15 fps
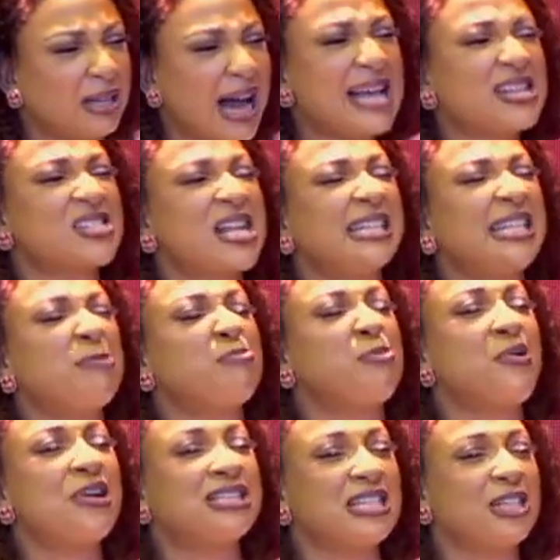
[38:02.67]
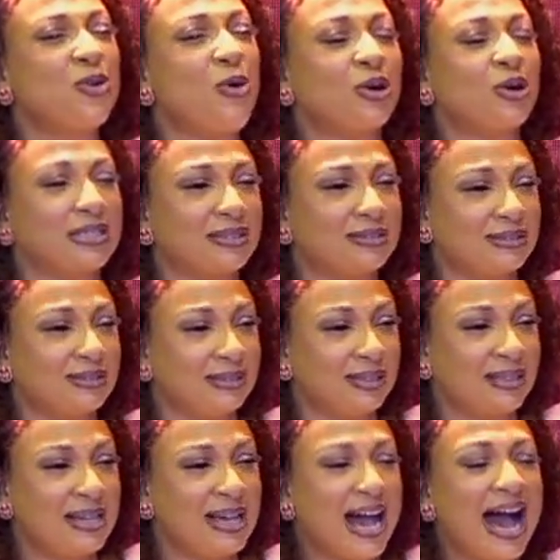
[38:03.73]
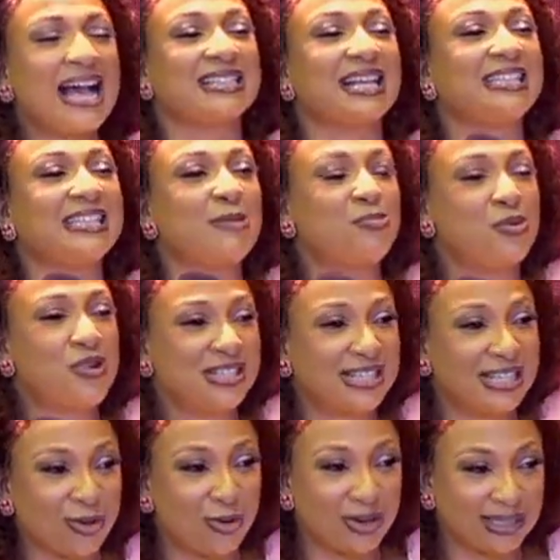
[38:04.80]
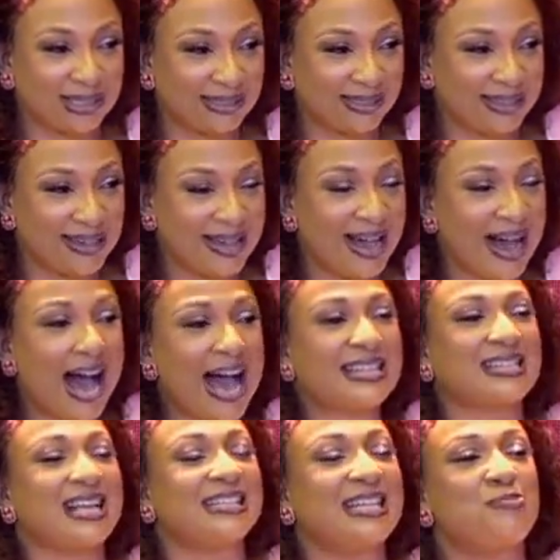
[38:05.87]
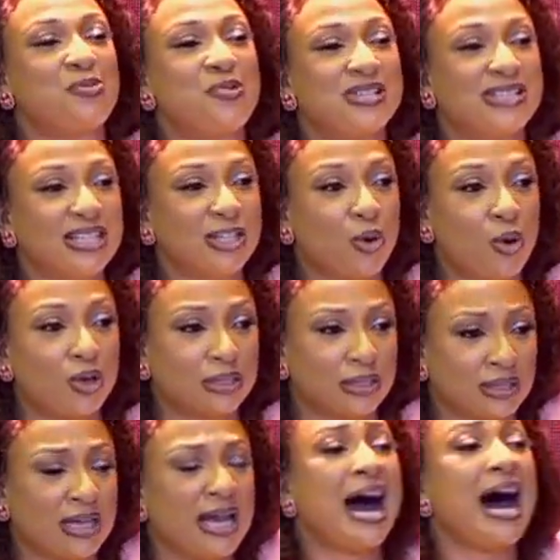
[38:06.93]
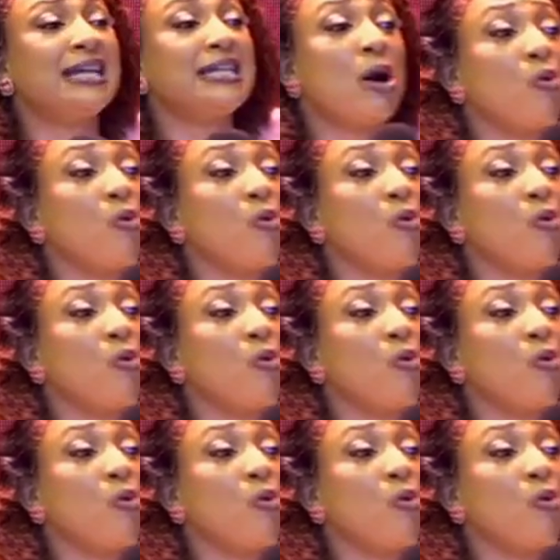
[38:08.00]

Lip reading: started praising God. I started praising God. I started praising God. And I was